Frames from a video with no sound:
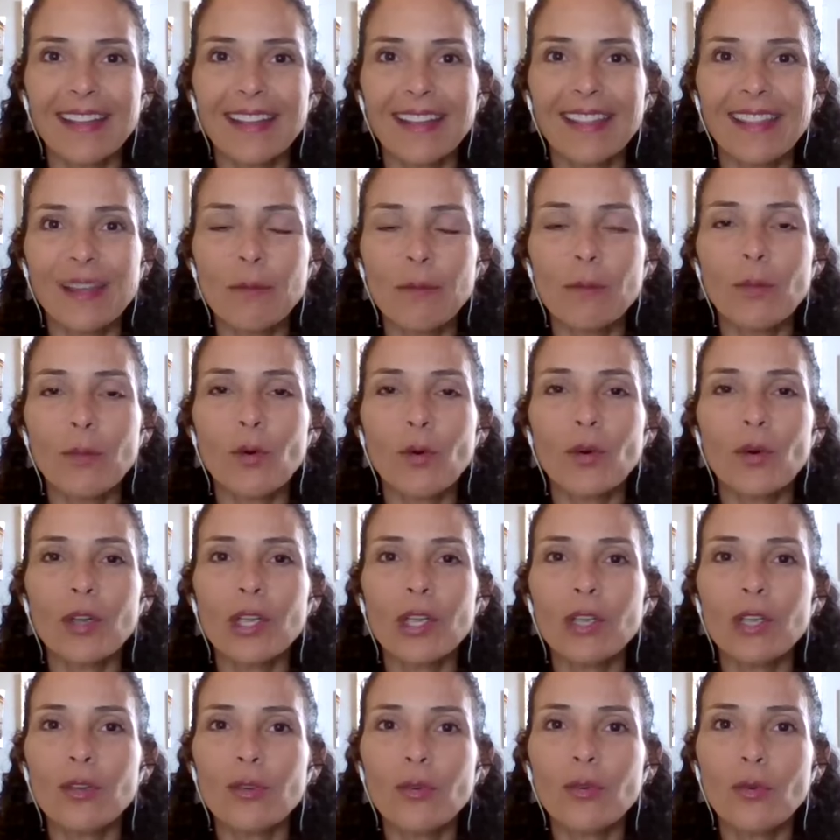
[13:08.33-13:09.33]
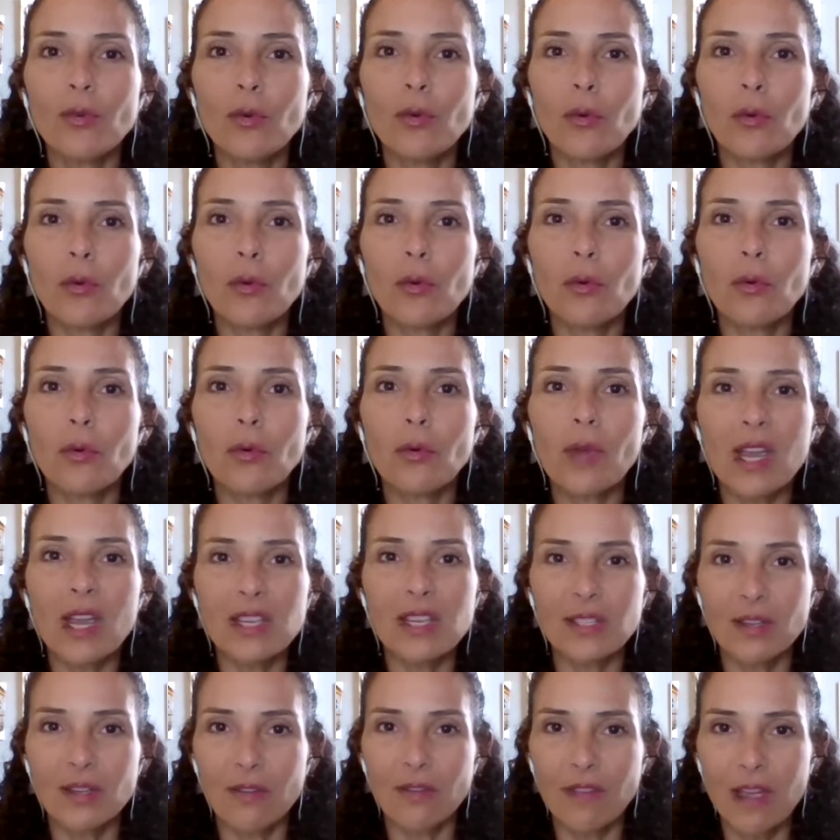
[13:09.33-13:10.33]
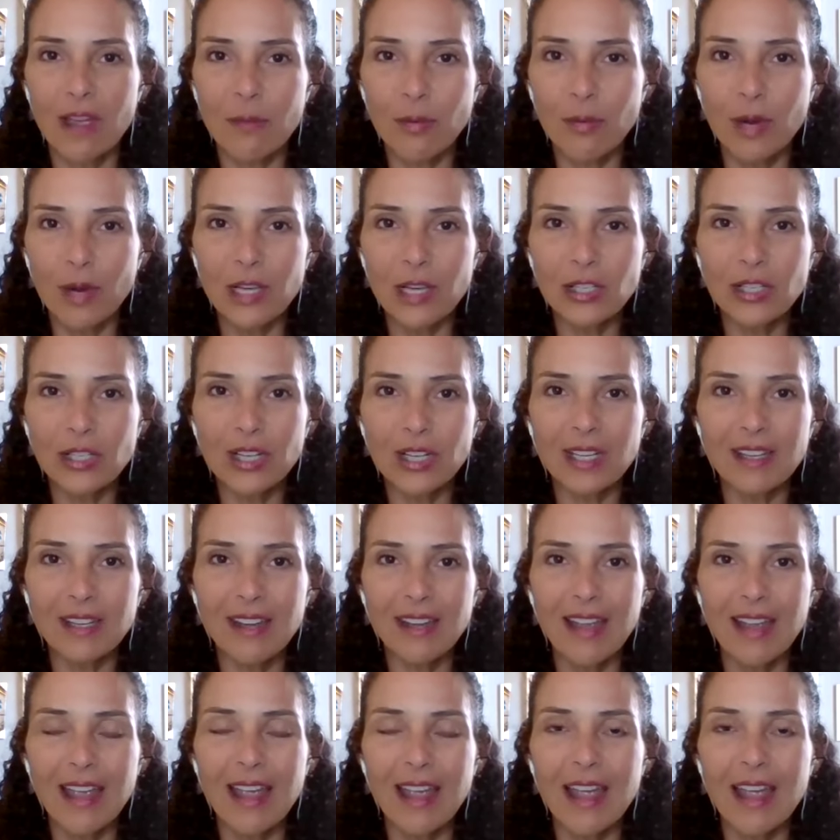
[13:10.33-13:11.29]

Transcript: the more you raise your vibration